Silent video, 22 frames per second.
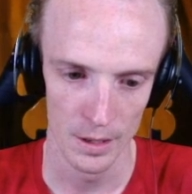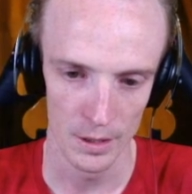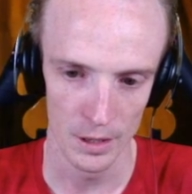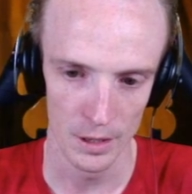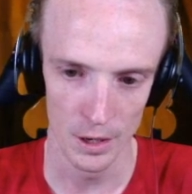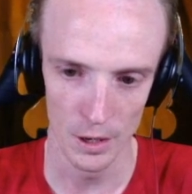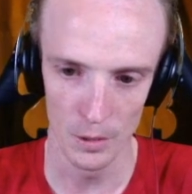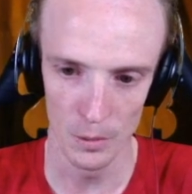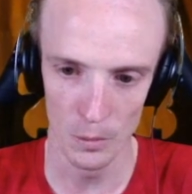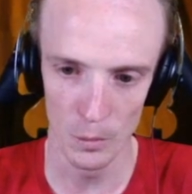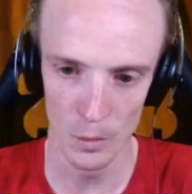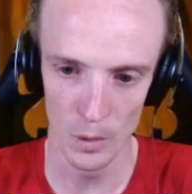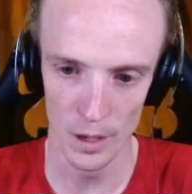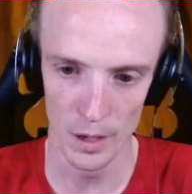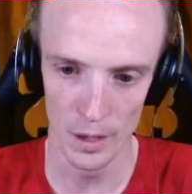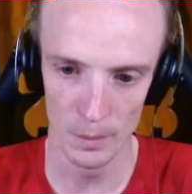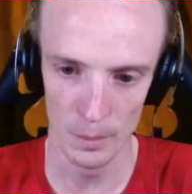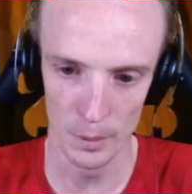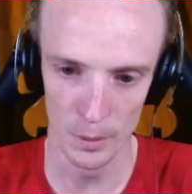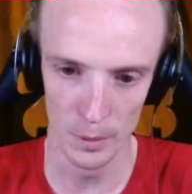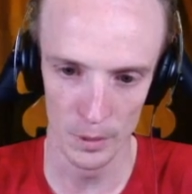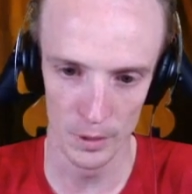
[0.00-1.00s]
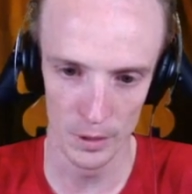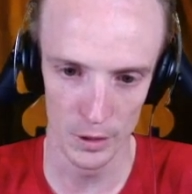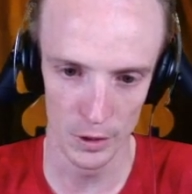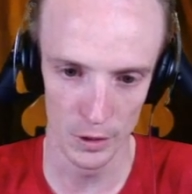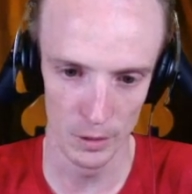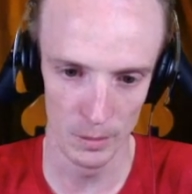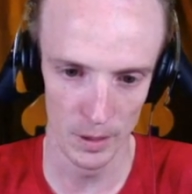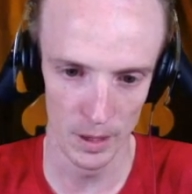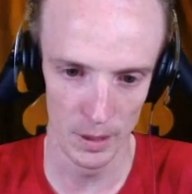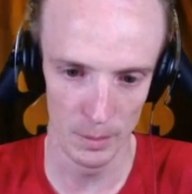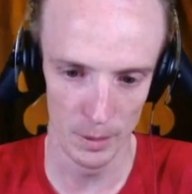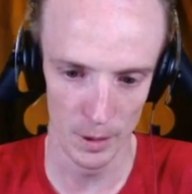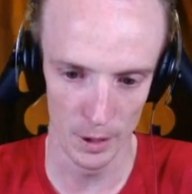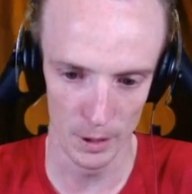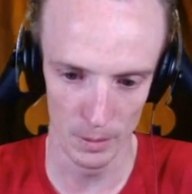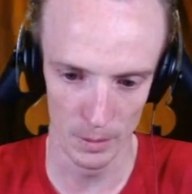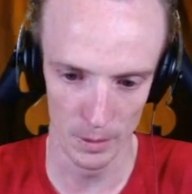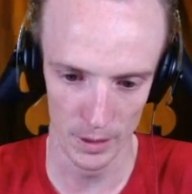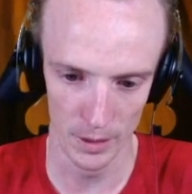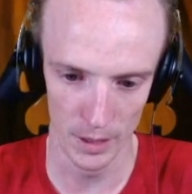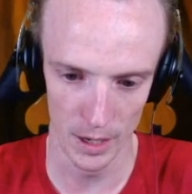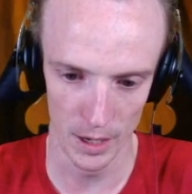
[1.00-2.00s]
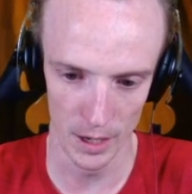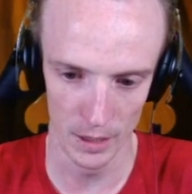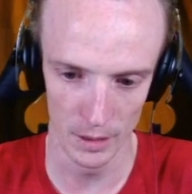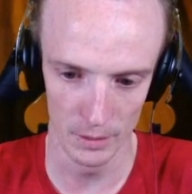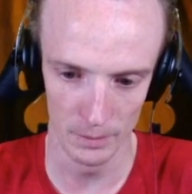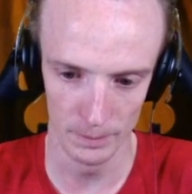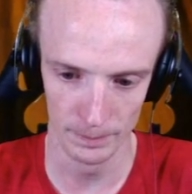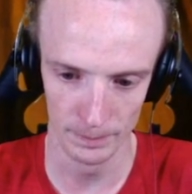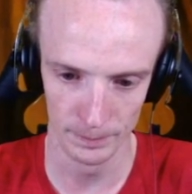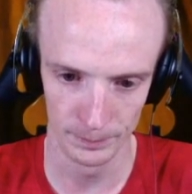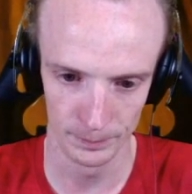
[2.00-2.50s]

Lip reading: Don't want to put too many Pokemon down.